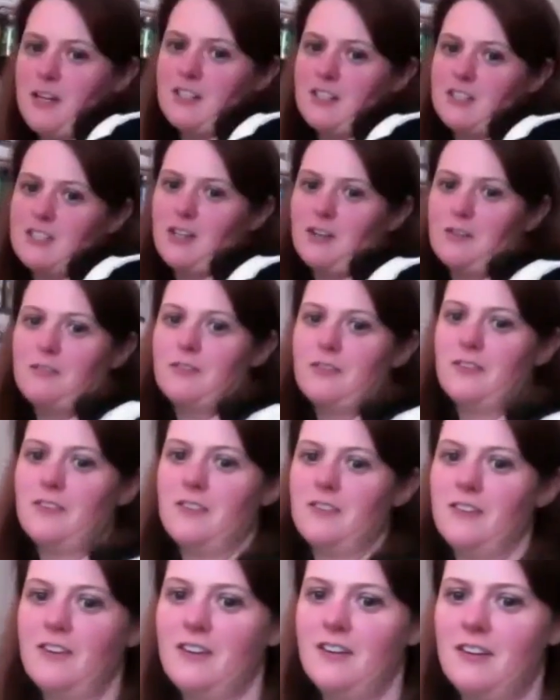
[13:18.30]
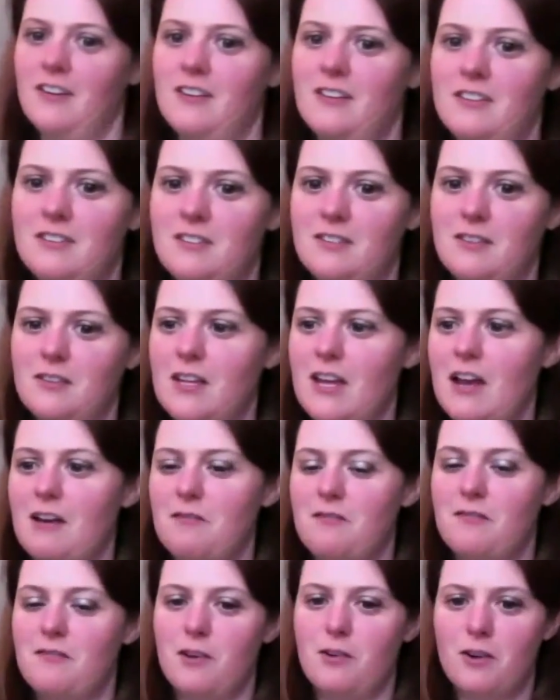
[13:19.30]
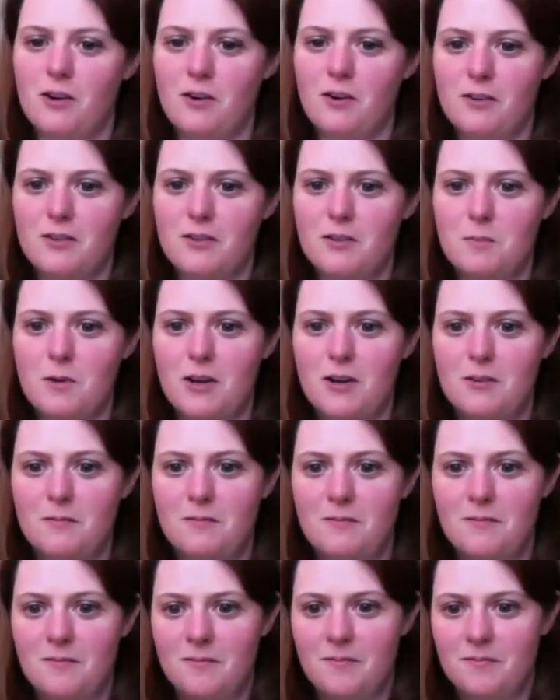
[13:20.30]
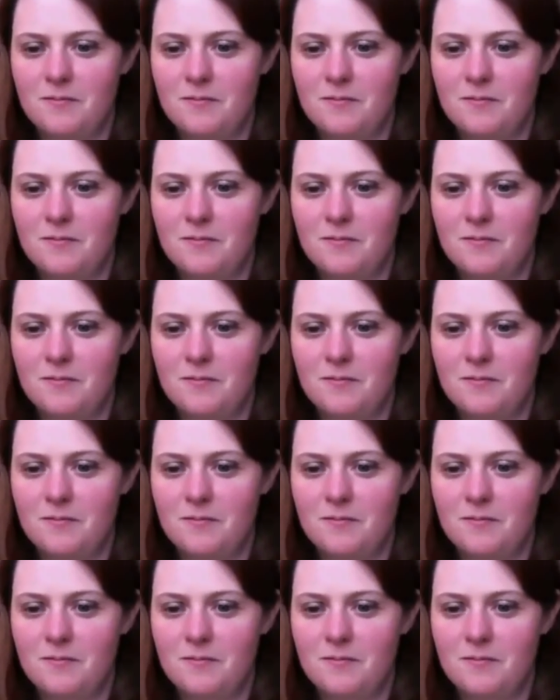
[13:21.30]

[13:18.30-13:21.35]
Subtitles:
my shelf, so they have Velcro on the bottom.